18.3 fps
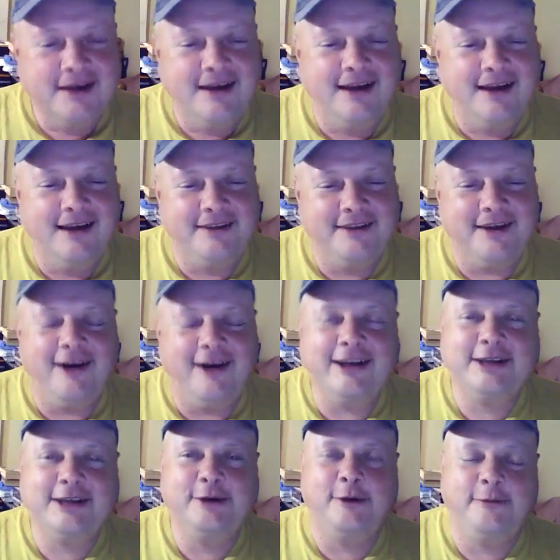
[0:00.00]
The
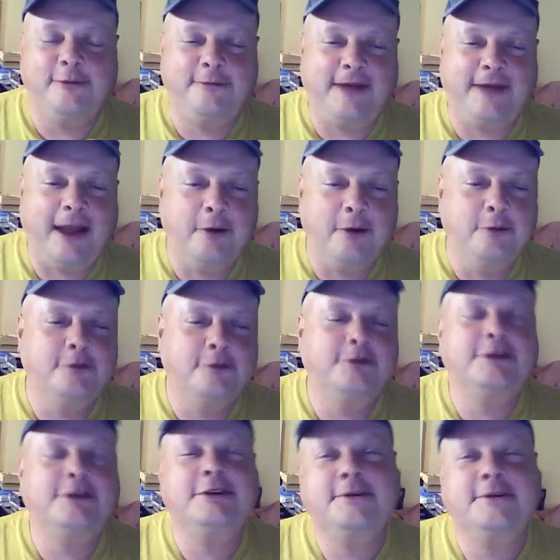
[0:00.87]
High Court
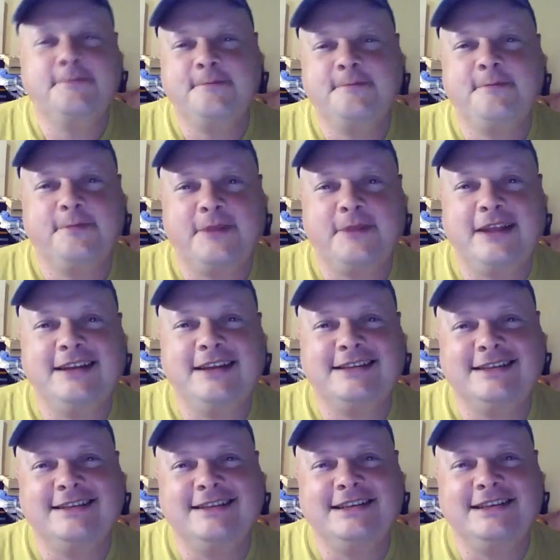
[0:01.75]
found, and
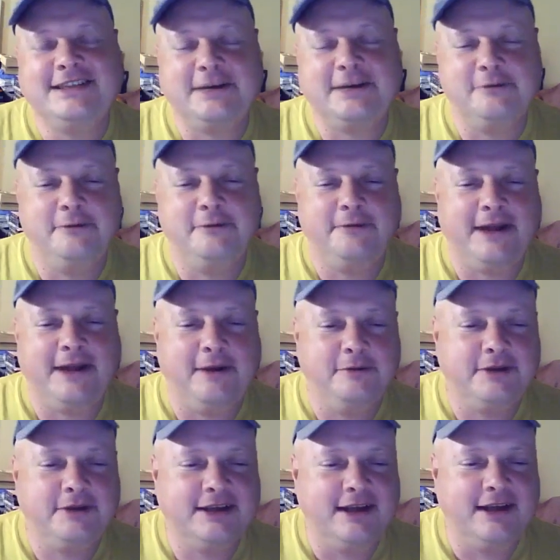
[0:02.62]
the Attorney General
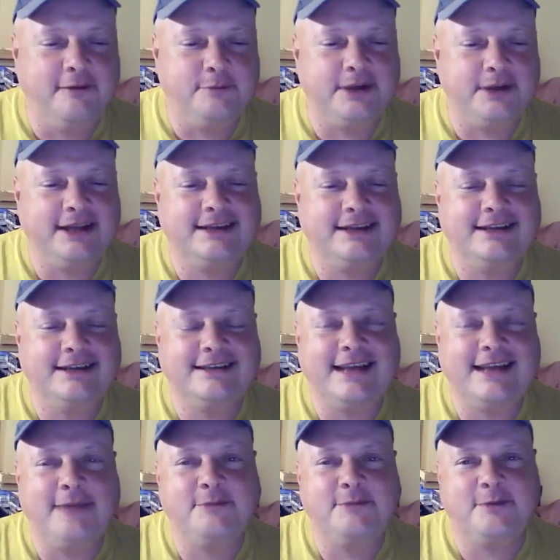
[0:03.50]
found the government in
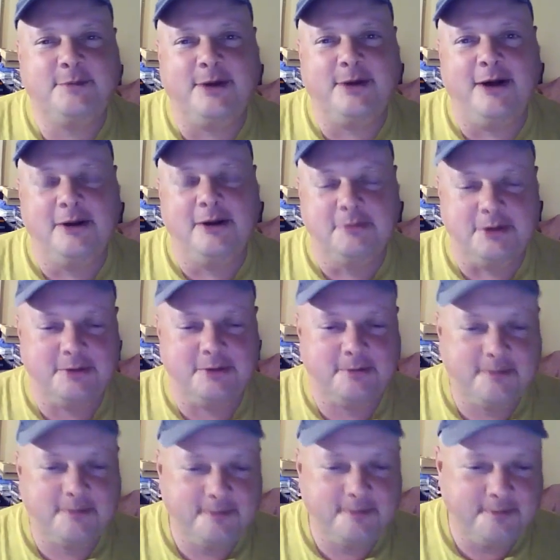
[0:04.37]
contempt of Parliament.
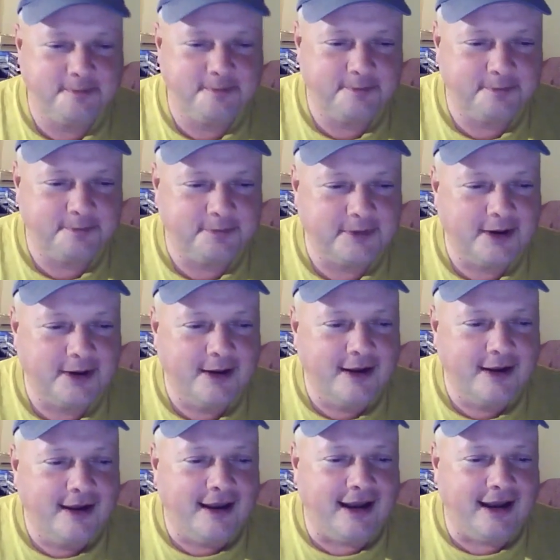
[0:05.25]

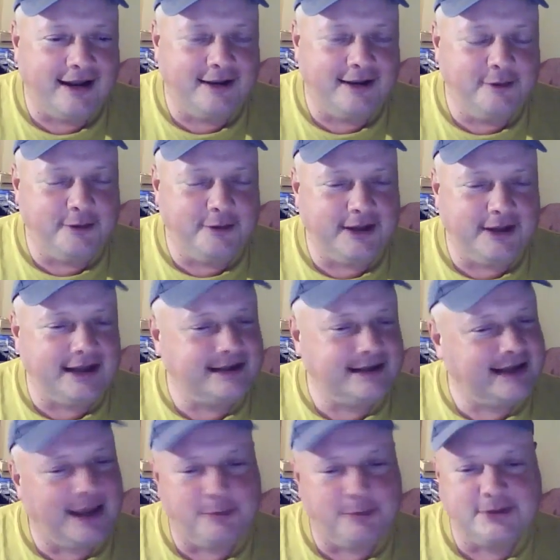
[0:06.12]
And I don't think
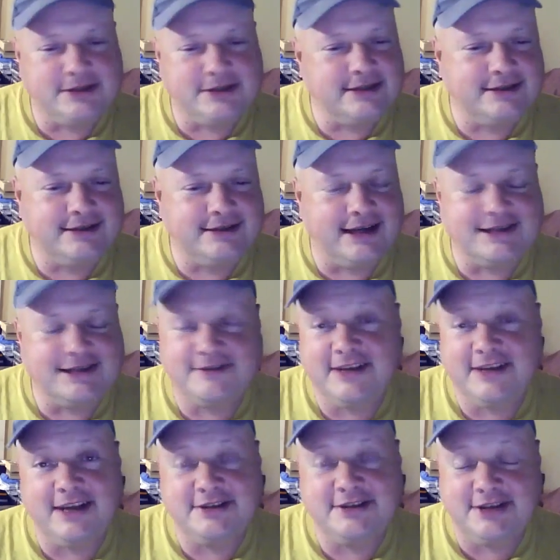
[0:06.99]
that's happened since the days
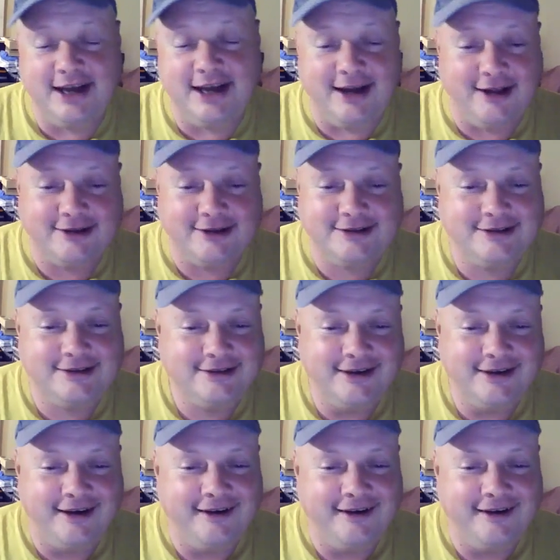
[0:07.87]
of King Charles.